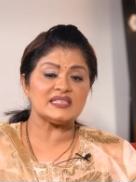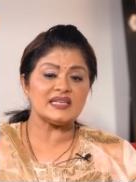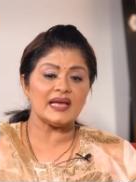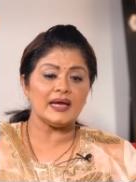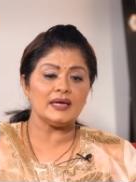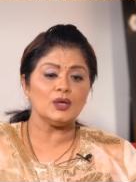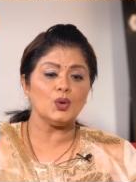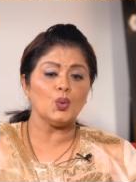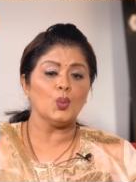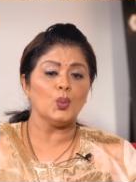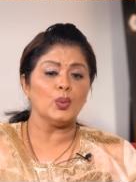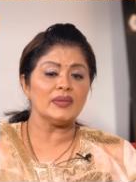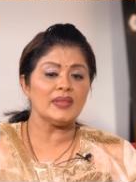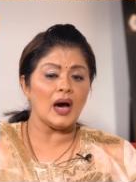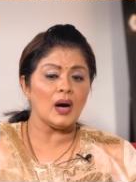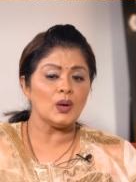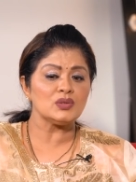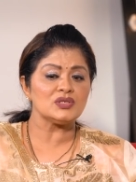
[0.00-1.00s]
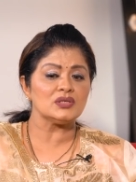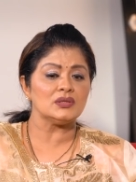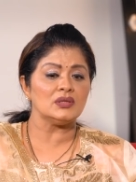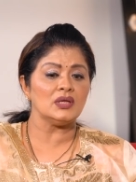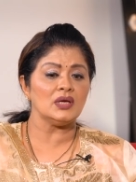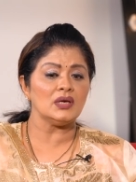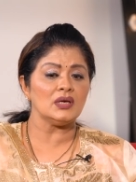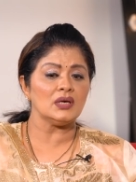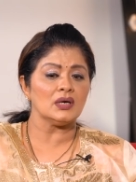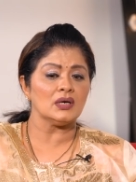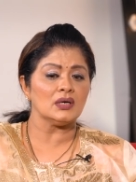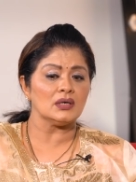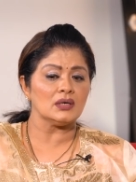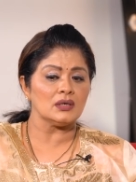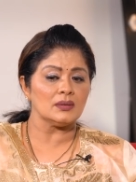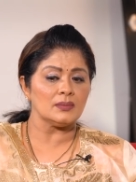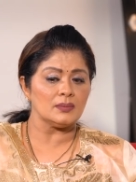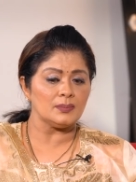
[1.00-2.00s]
said without the
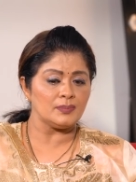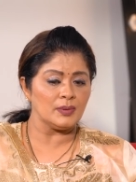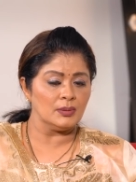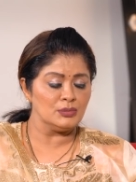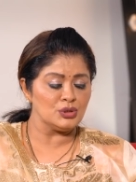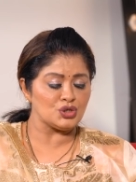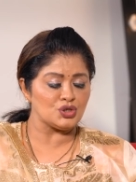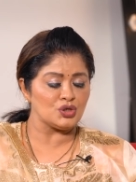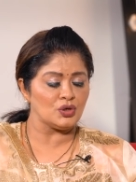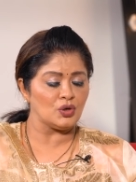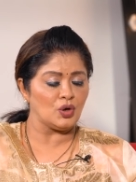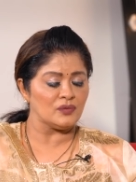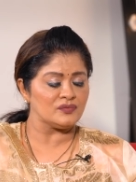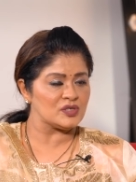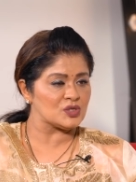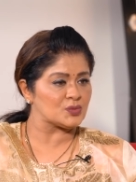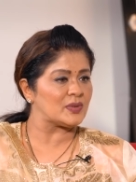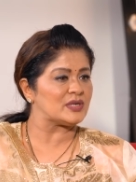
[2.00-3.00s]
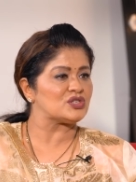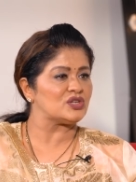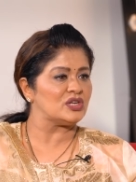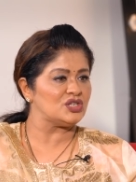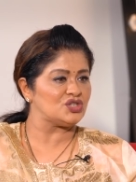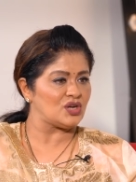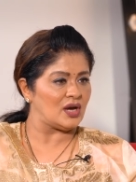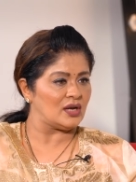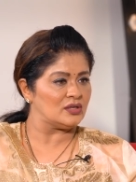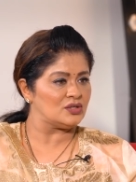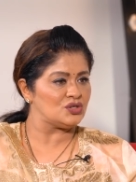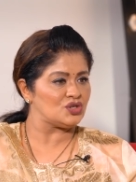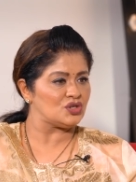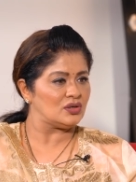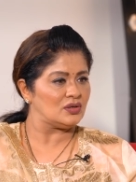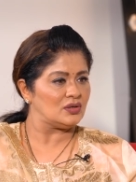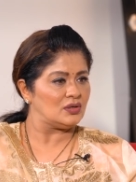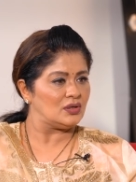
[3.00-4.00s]
uh, permission of the specially
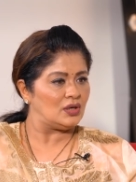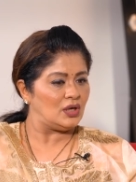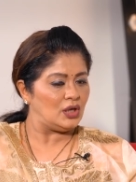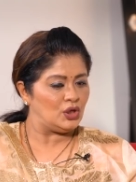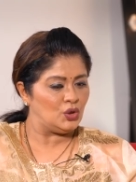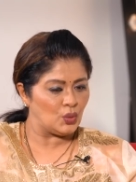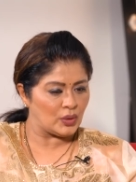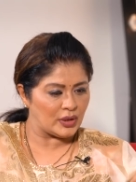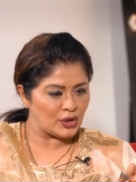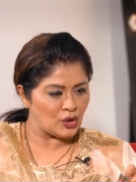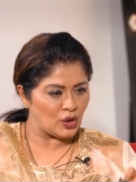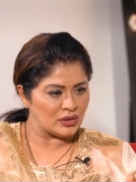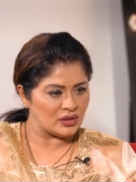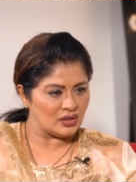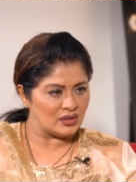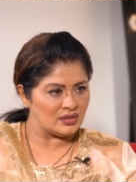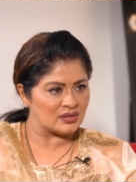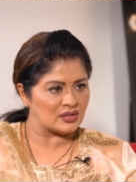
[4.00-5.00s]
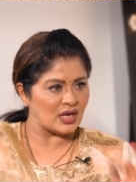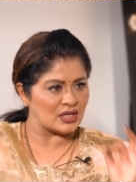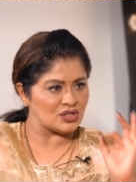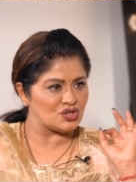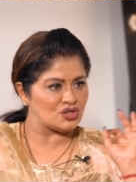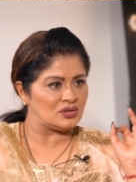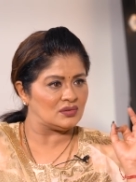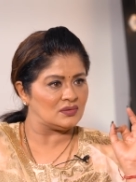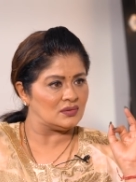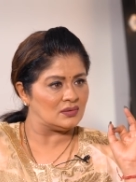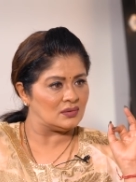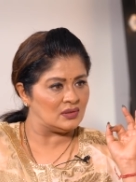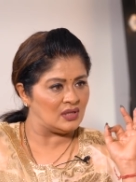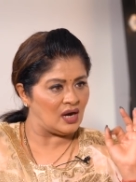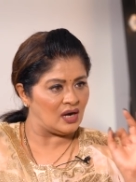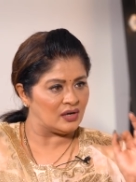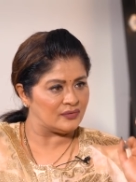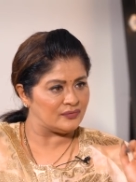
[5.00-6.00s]
challenged, you cannot touch
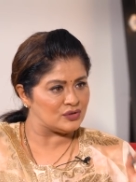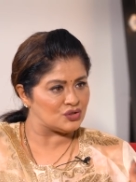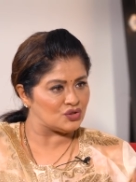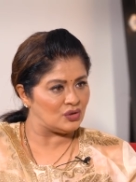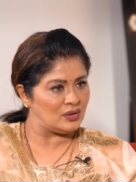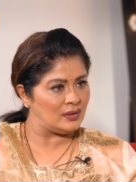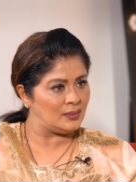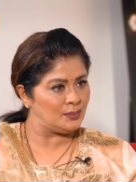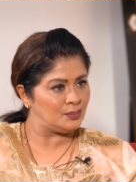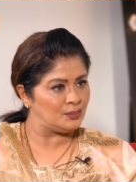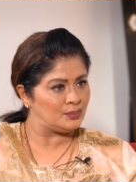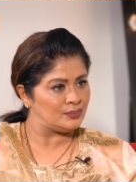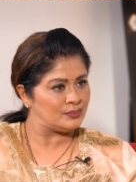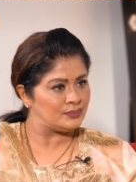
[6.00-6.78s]
the artificial limb.